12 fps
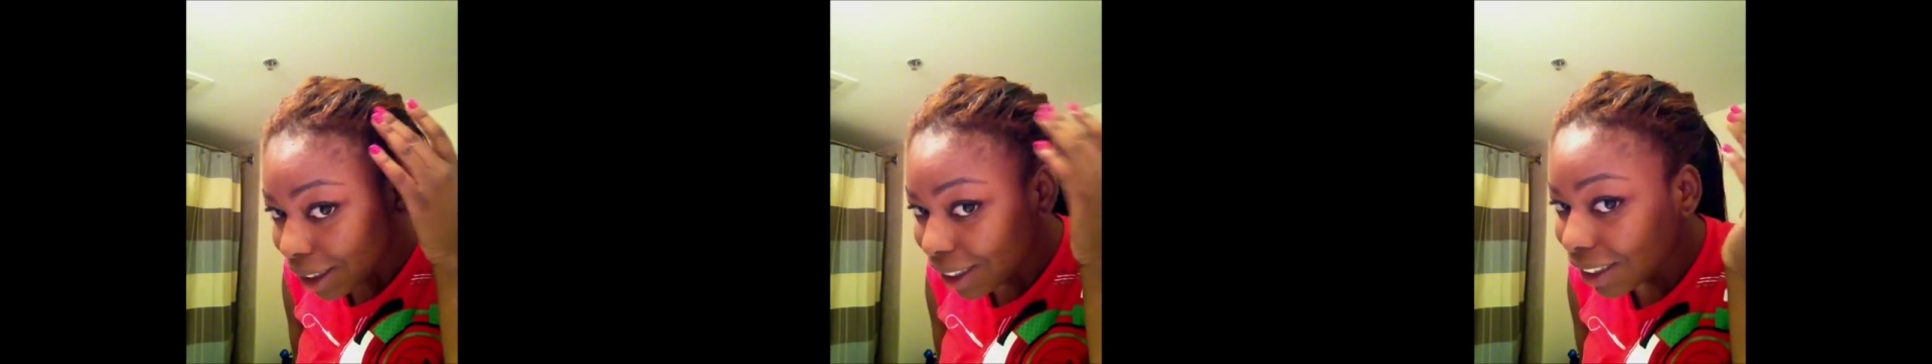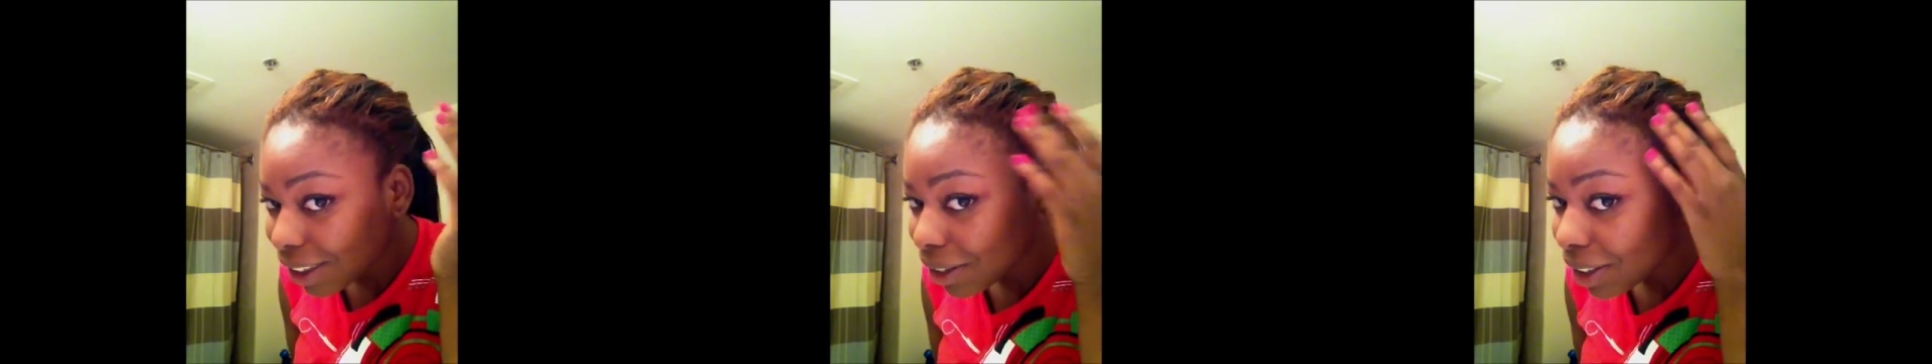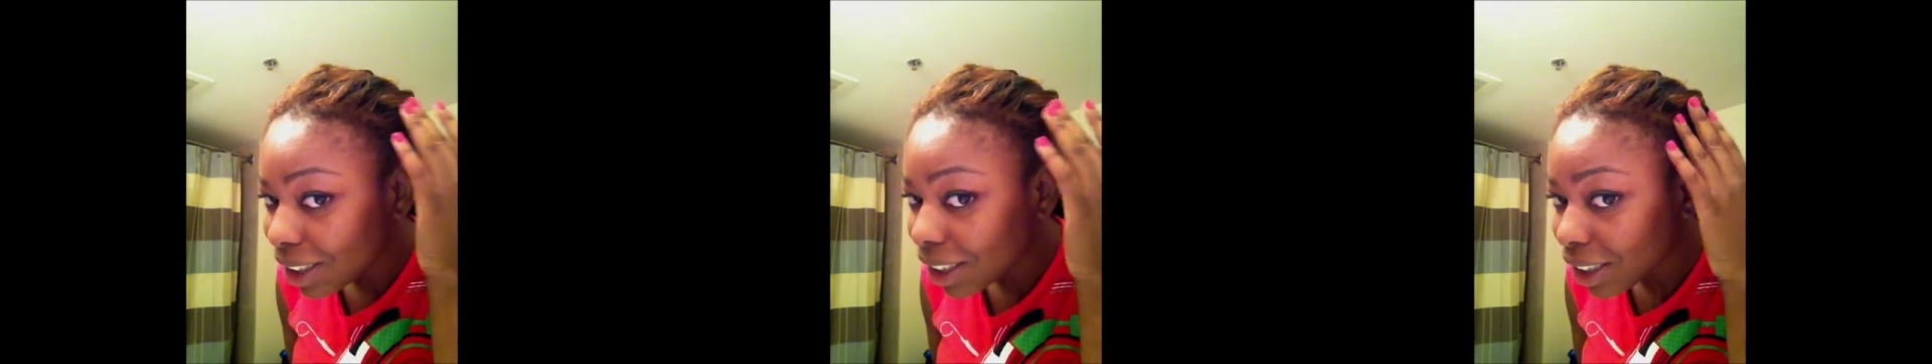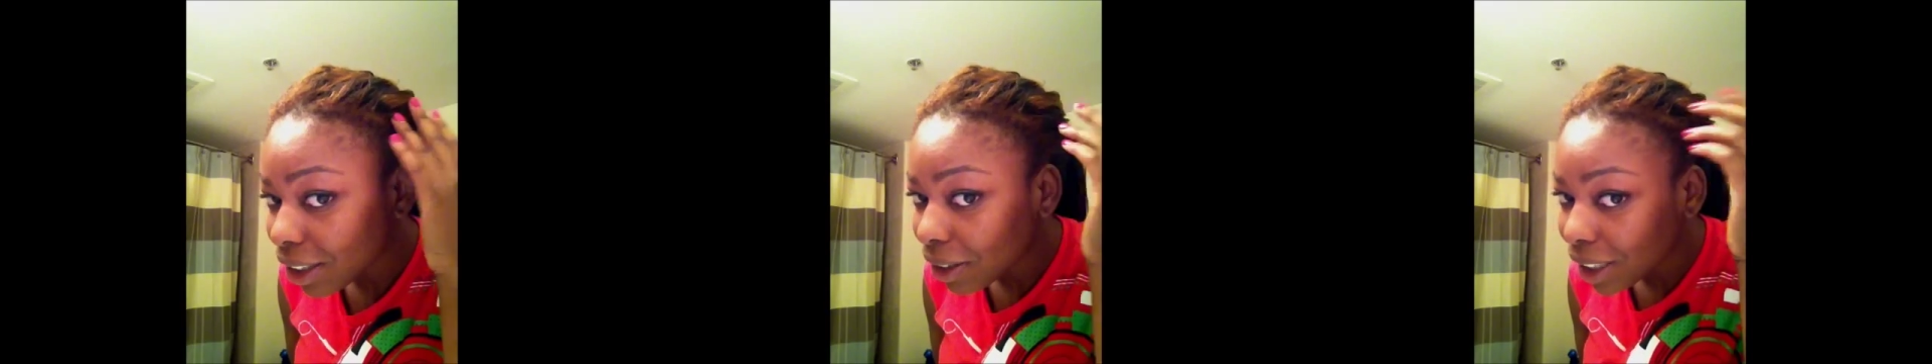and you can
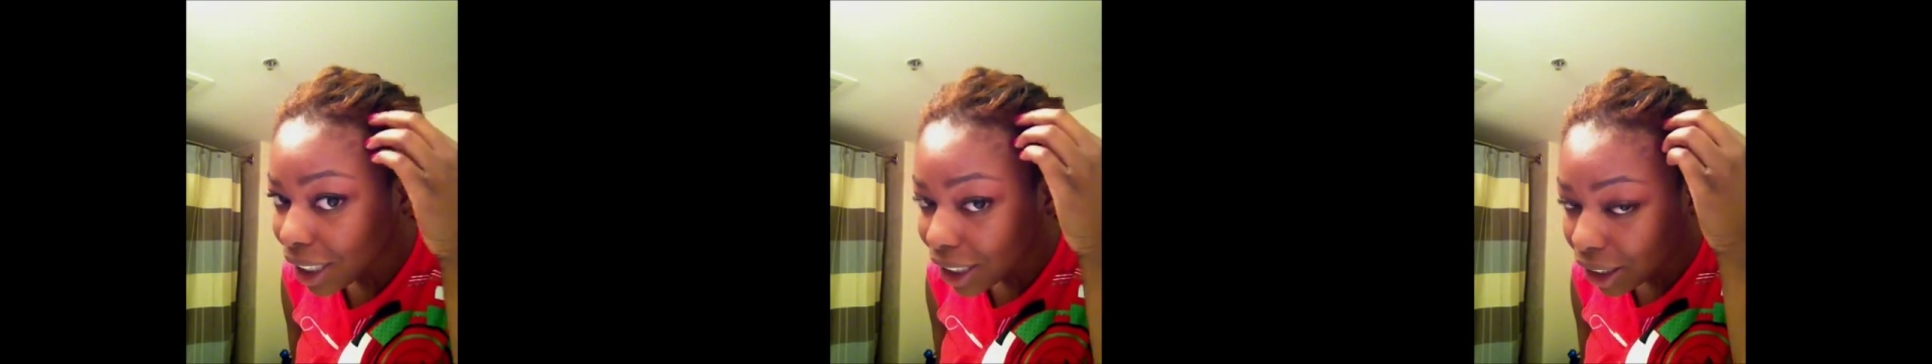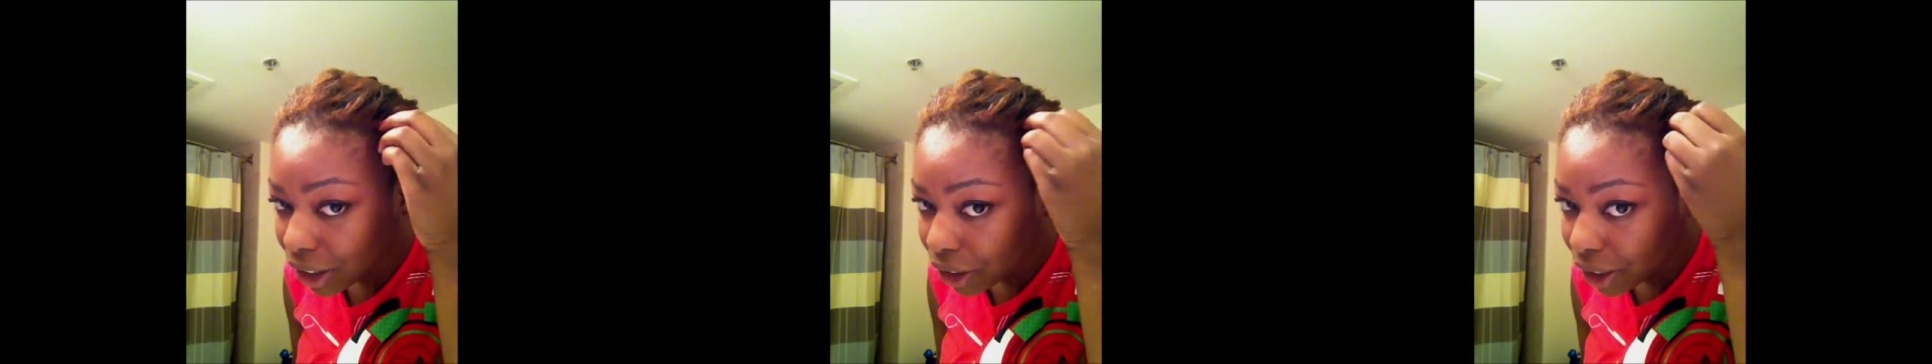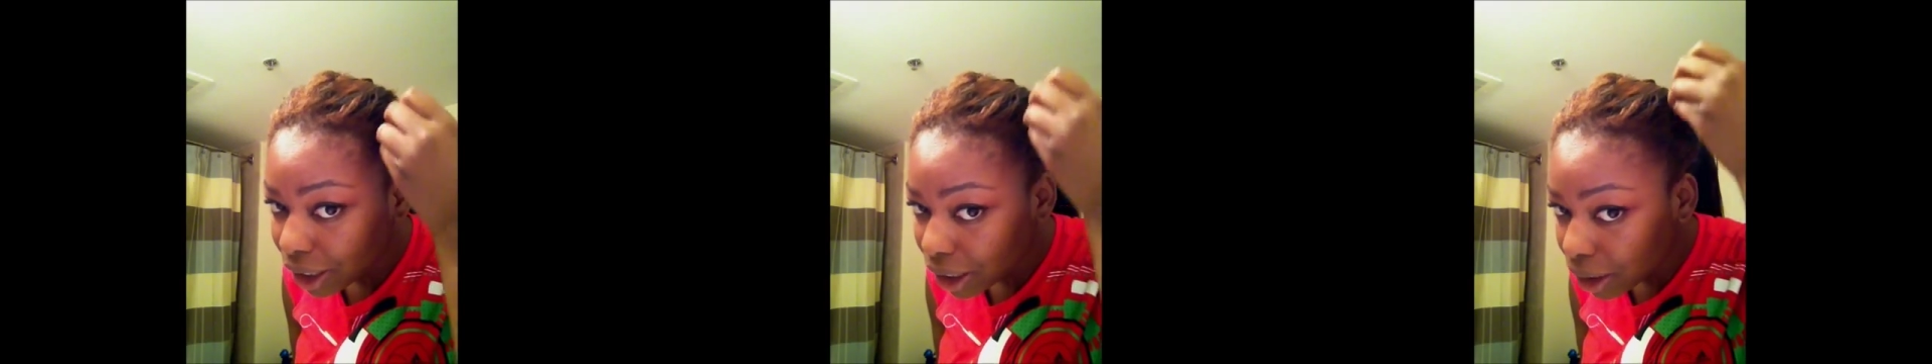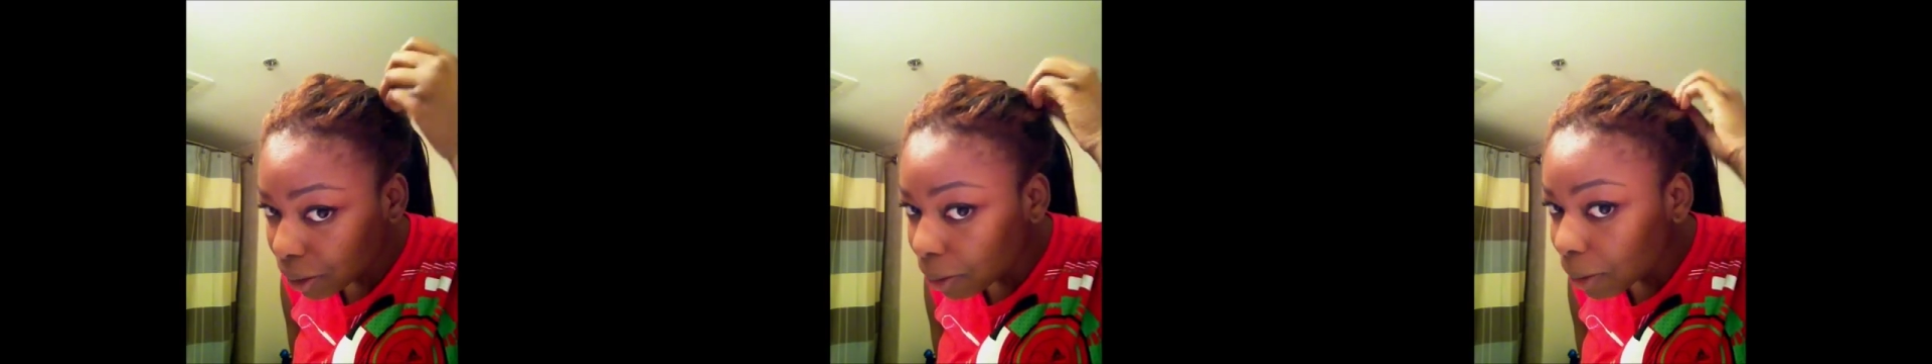still not see the track.
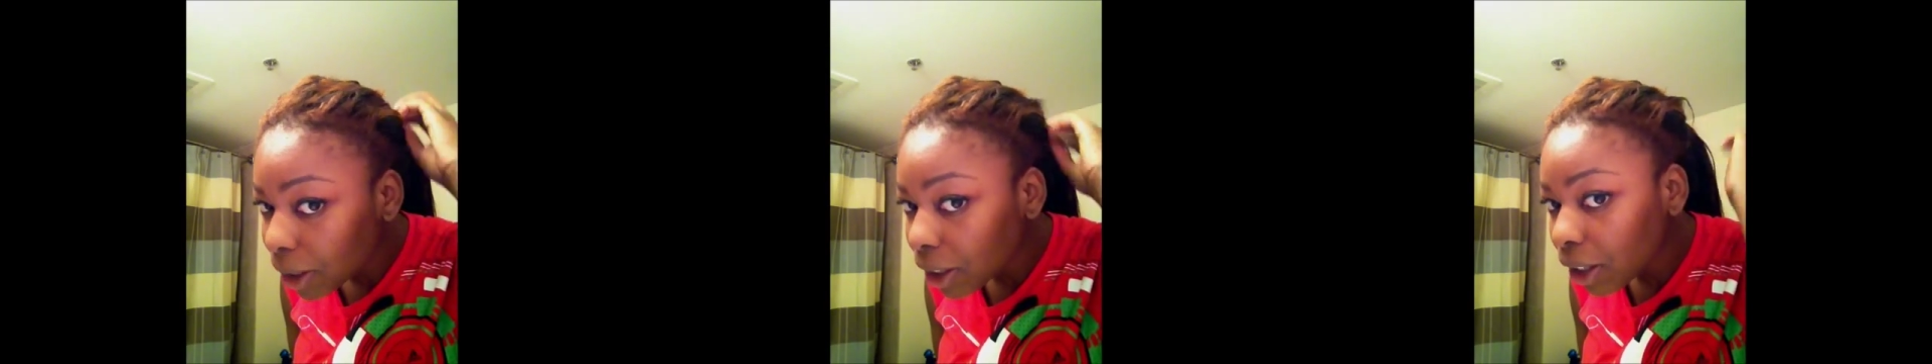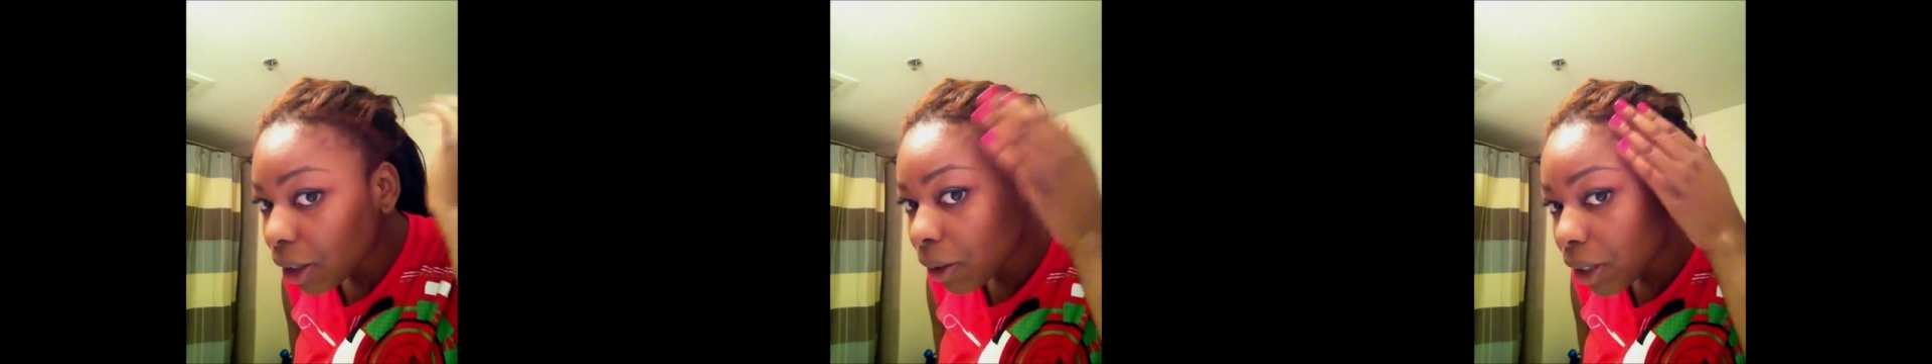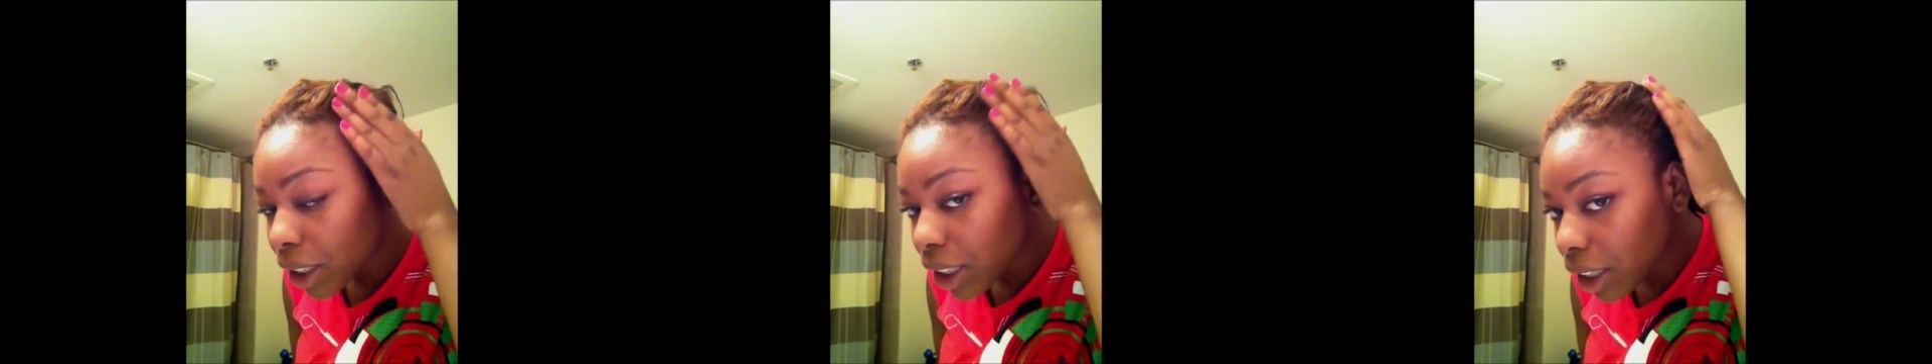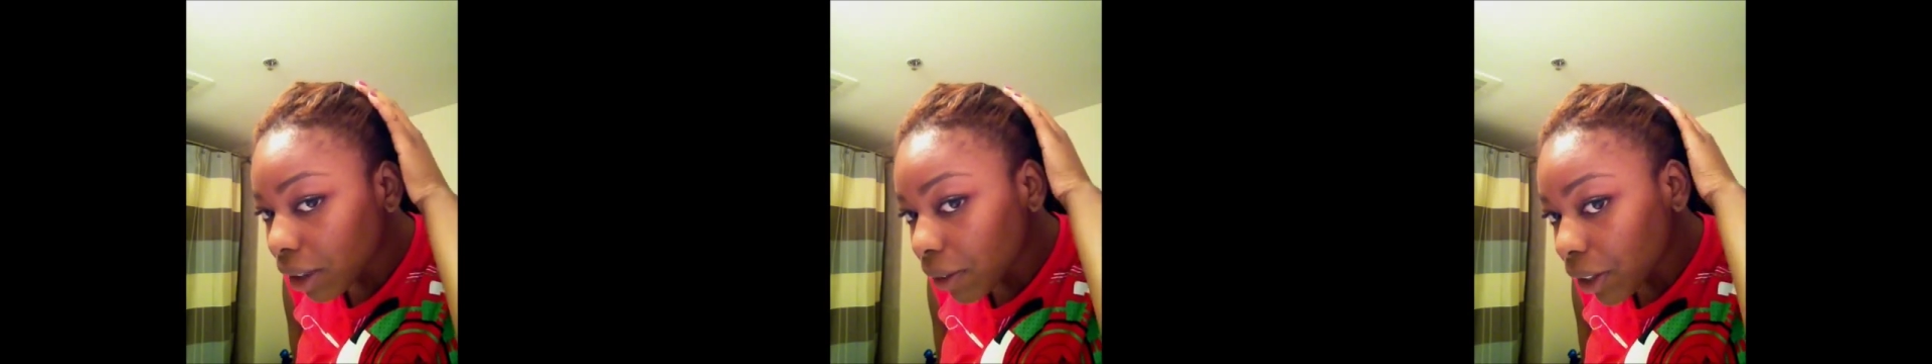This would be totally
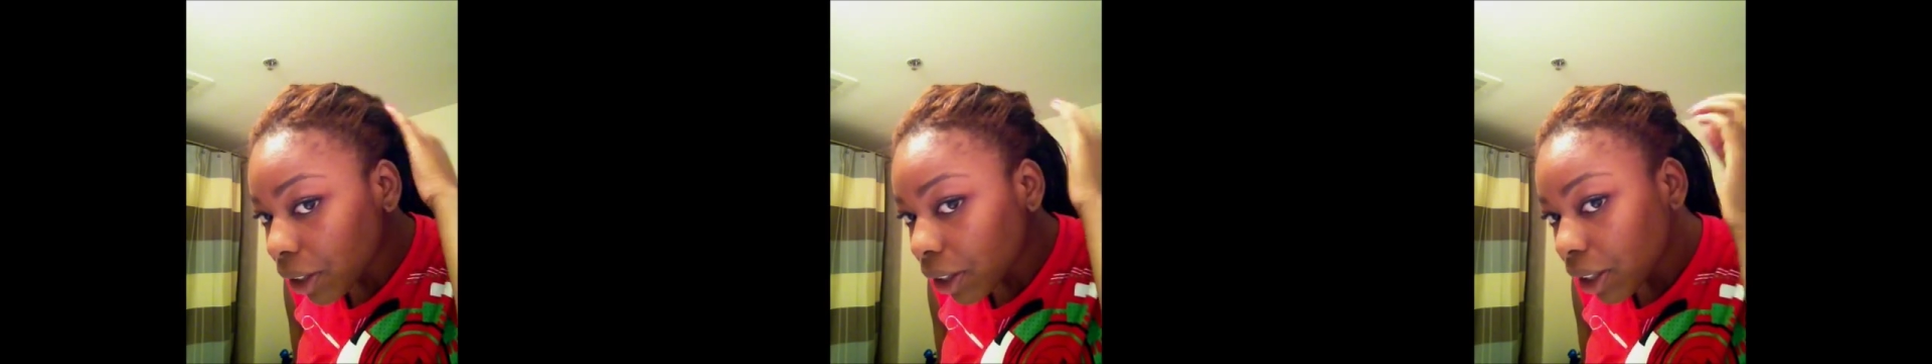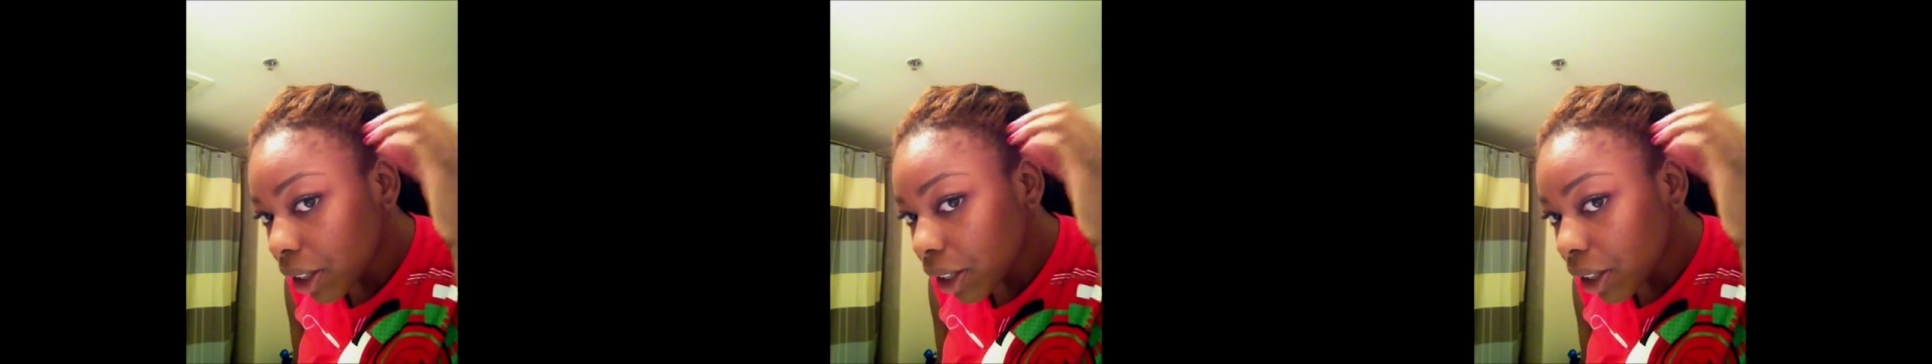covered.